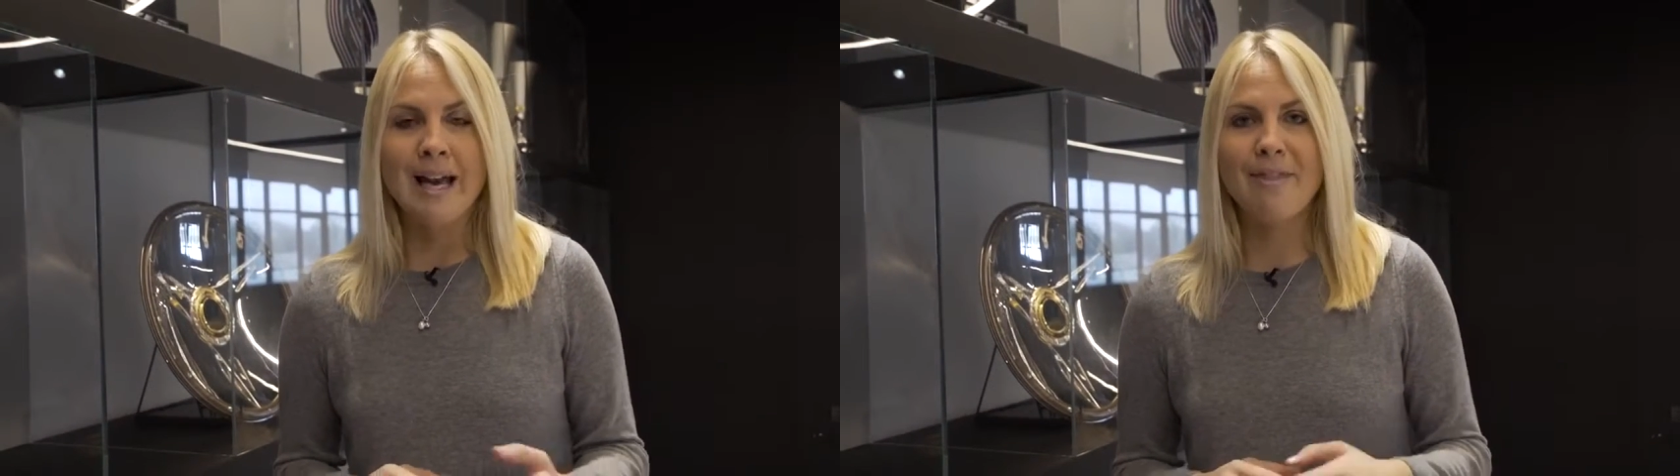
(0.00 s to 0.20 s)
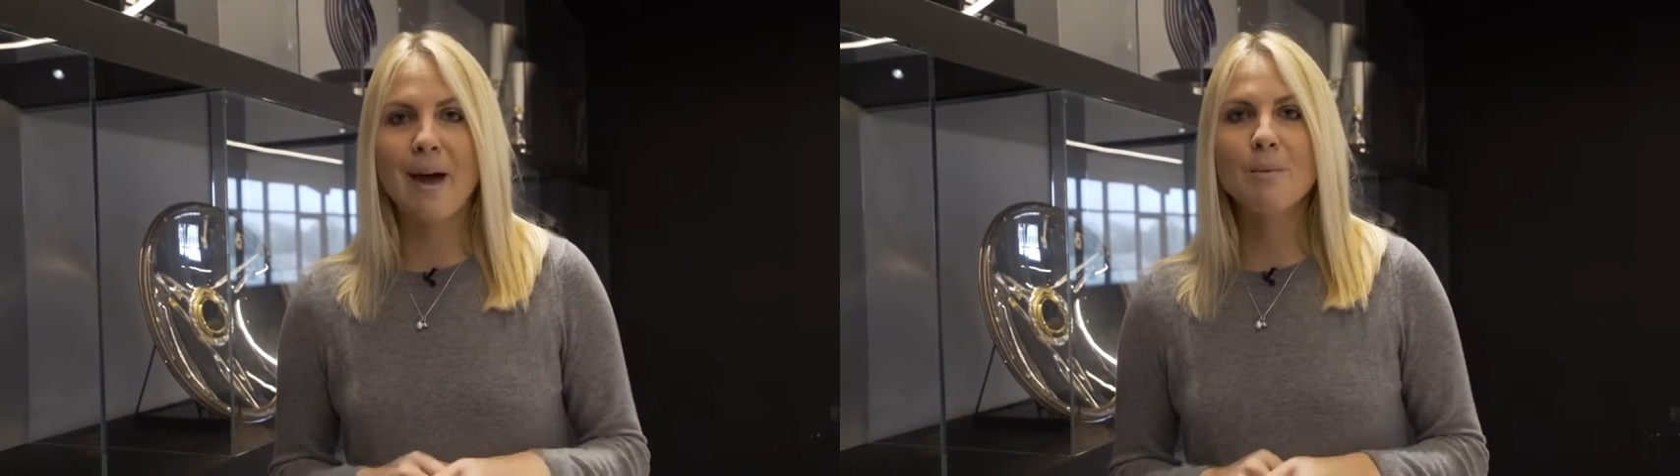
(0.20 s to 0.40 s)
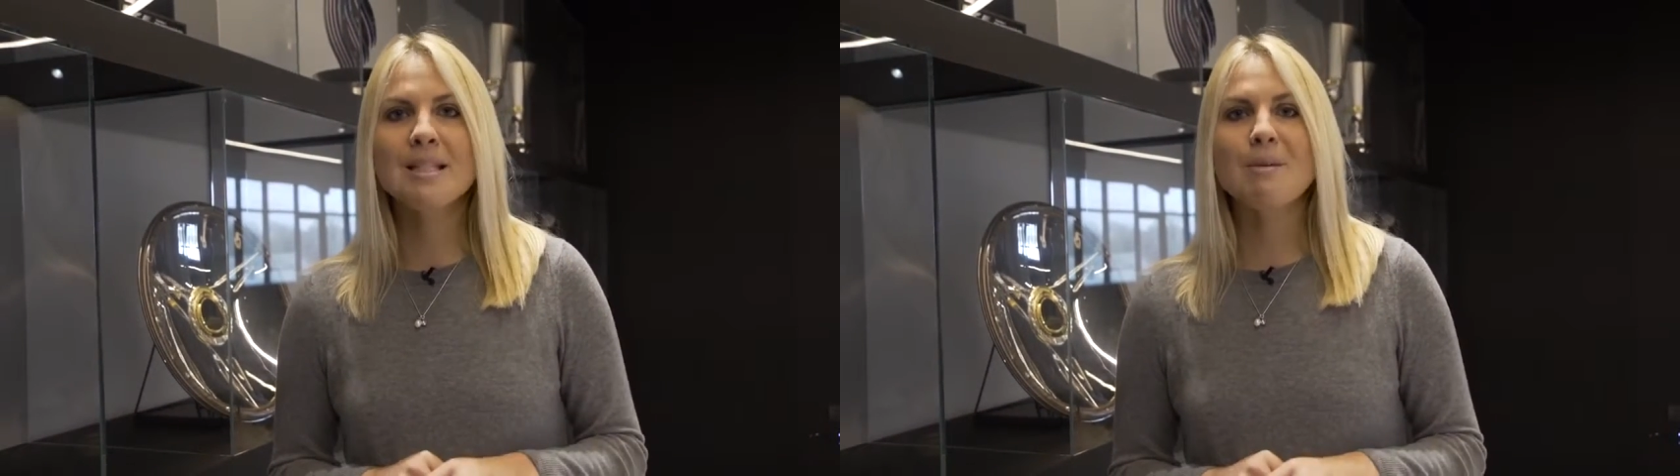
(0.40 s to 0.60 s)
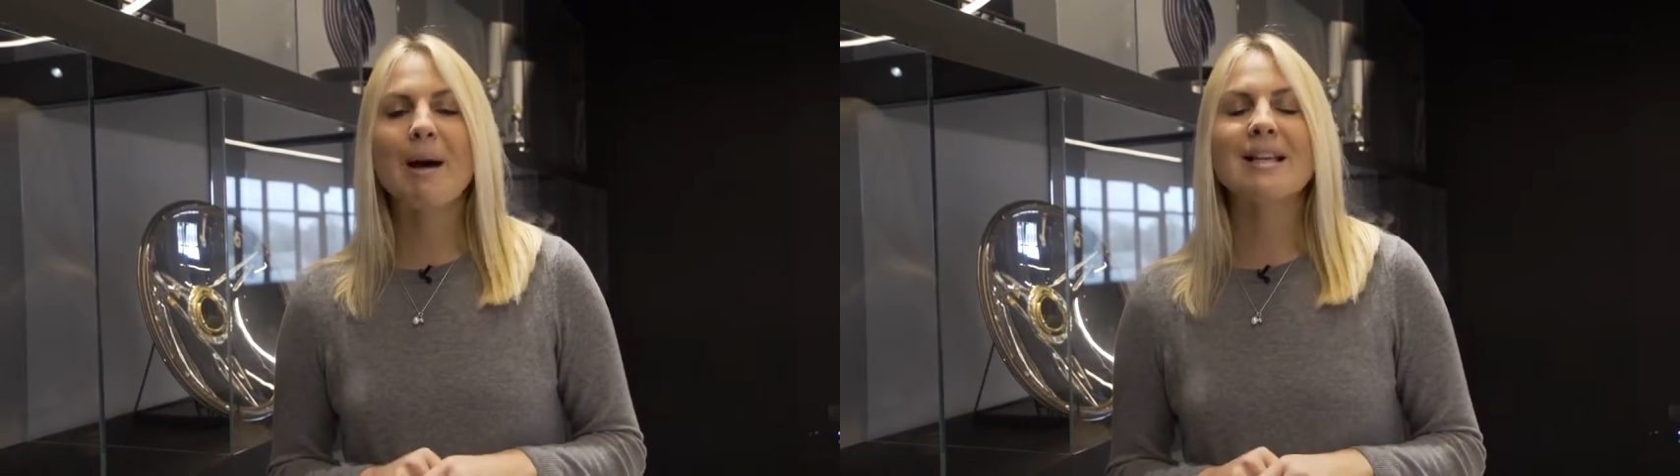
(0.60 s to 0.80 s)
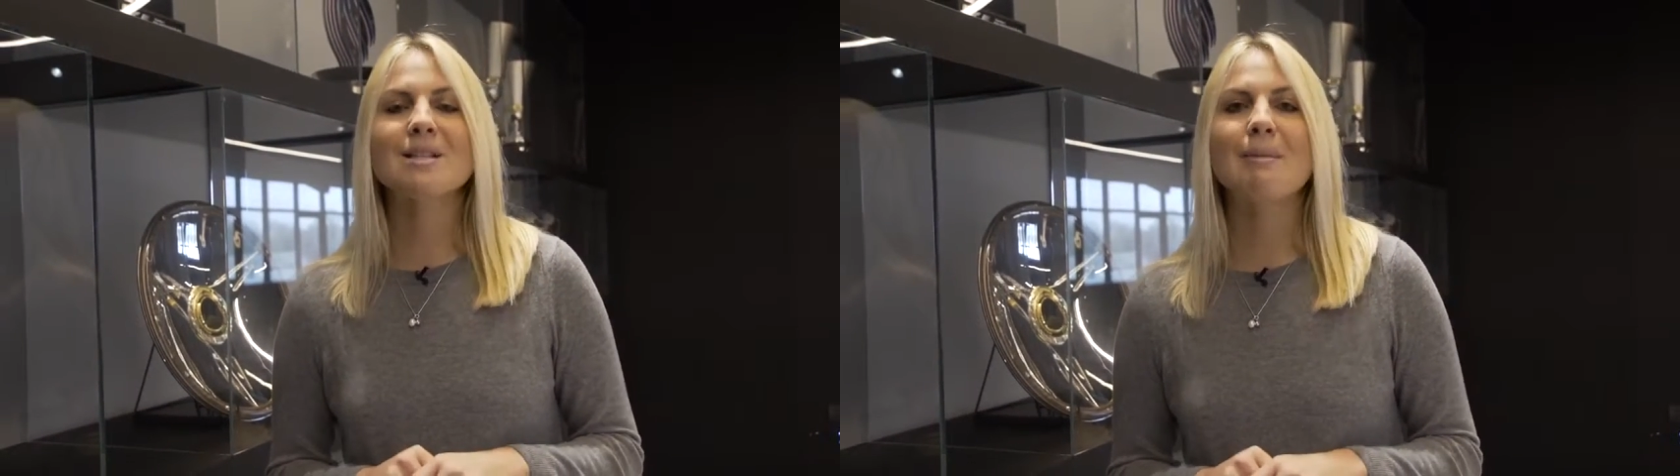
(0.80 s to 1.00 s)
and that will see
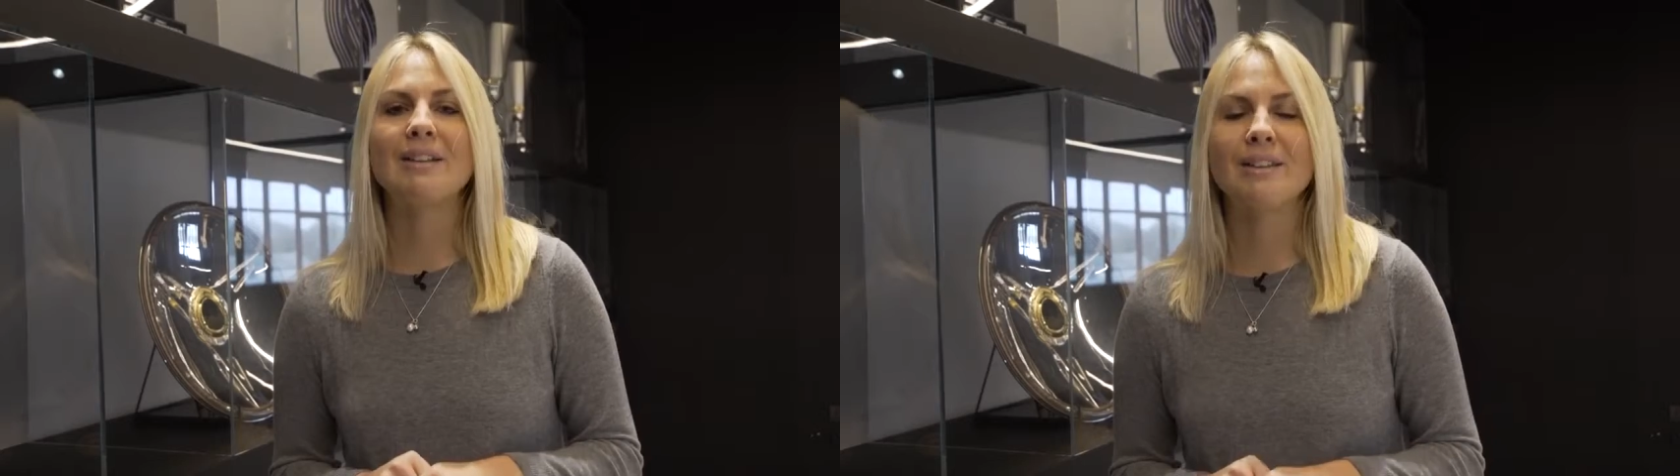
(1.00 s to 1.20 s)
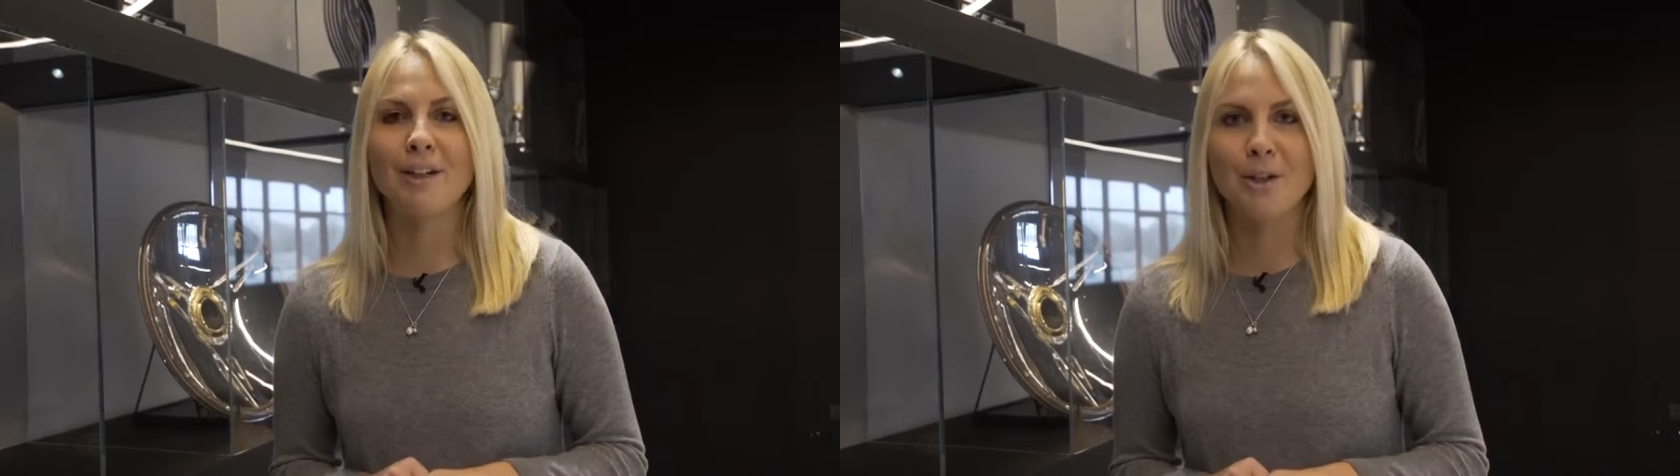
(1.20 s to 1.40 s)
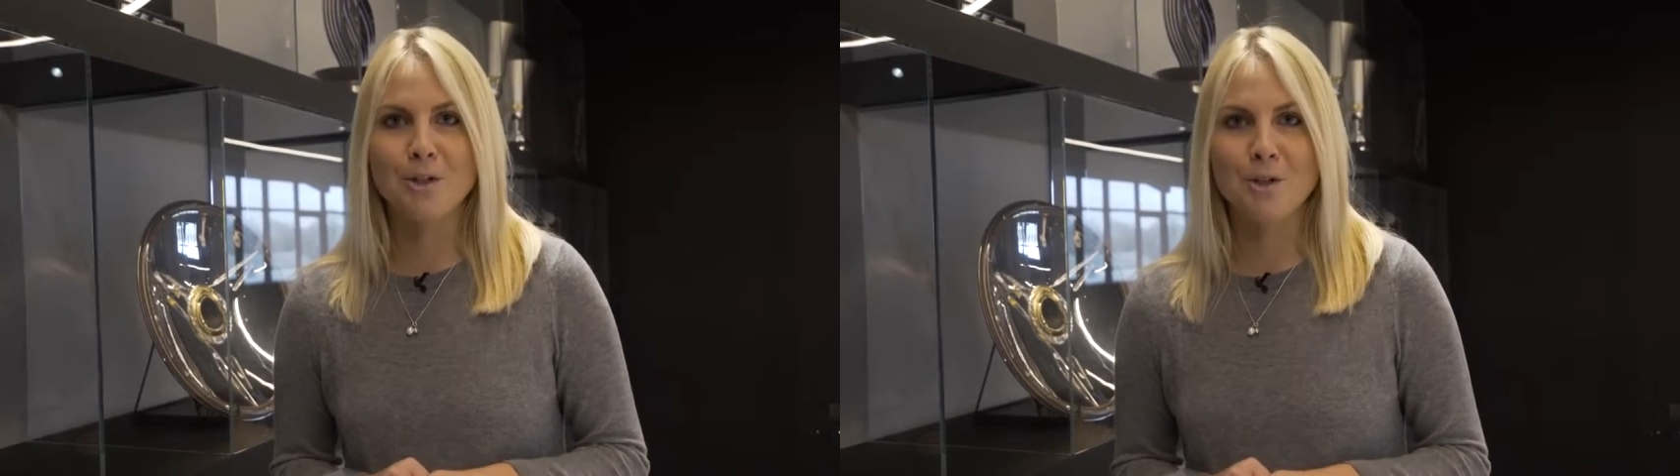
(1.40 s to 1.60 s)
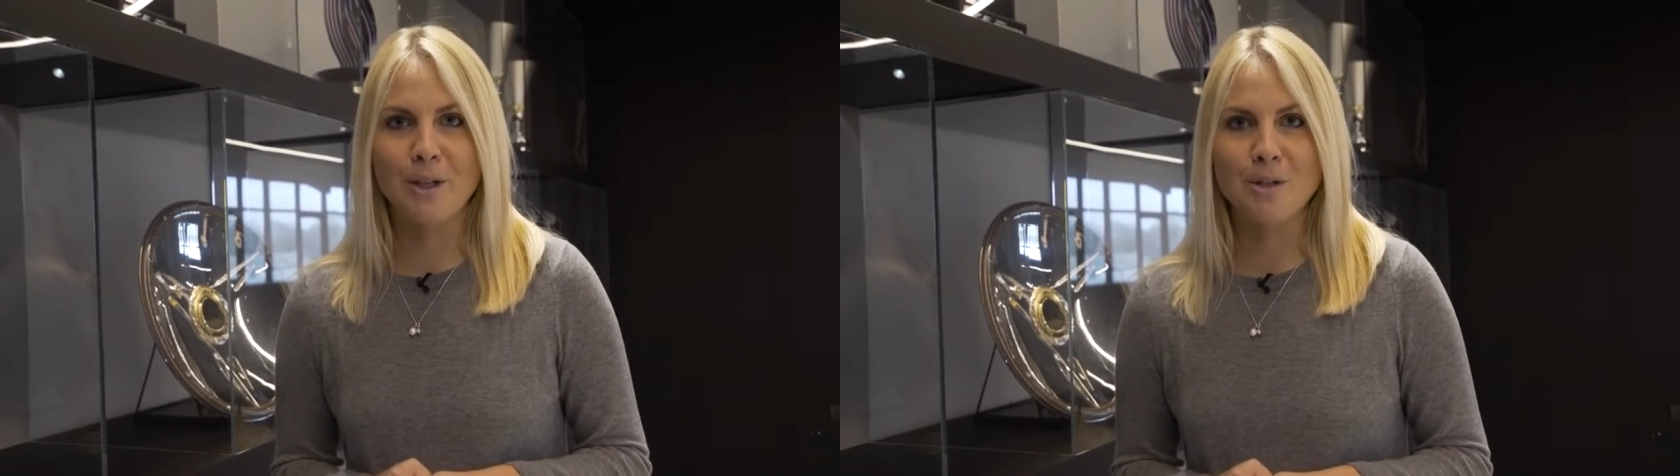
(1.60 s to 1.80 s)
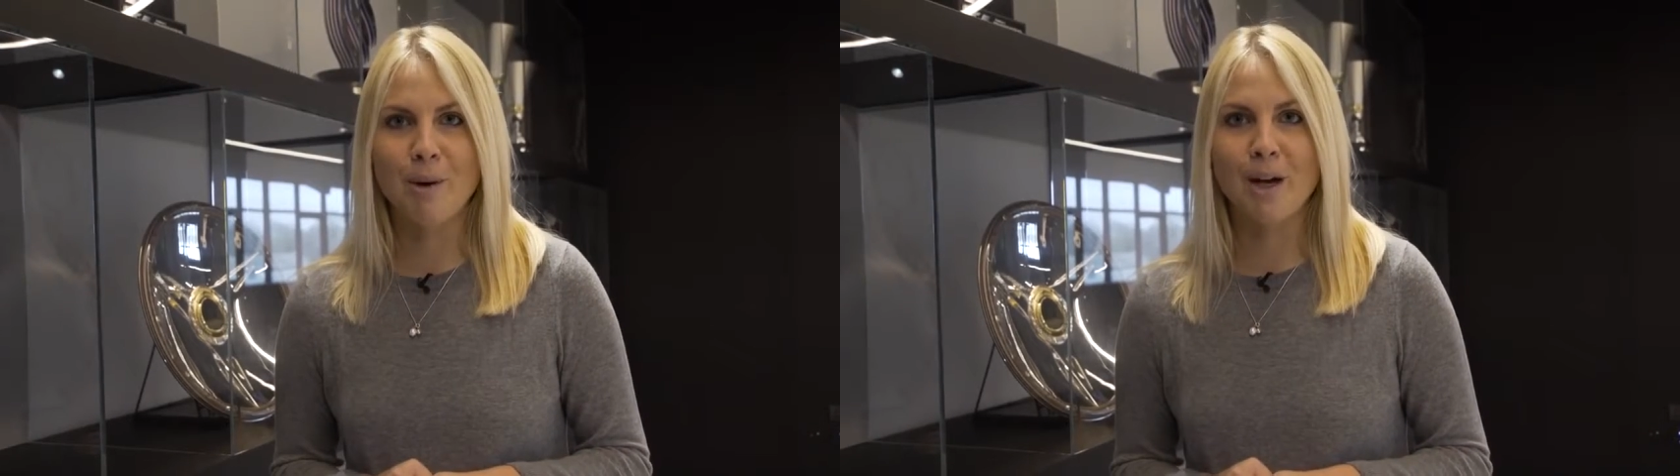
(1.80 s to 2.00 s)
Pastor Maldonado
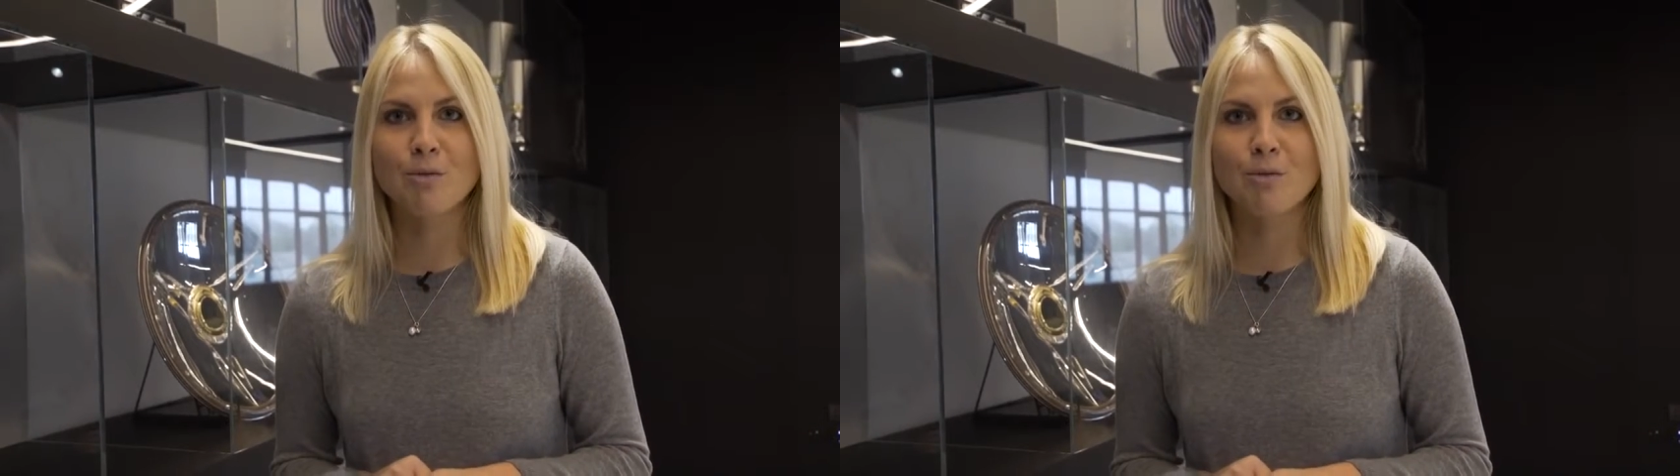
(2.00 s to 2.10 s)
joined by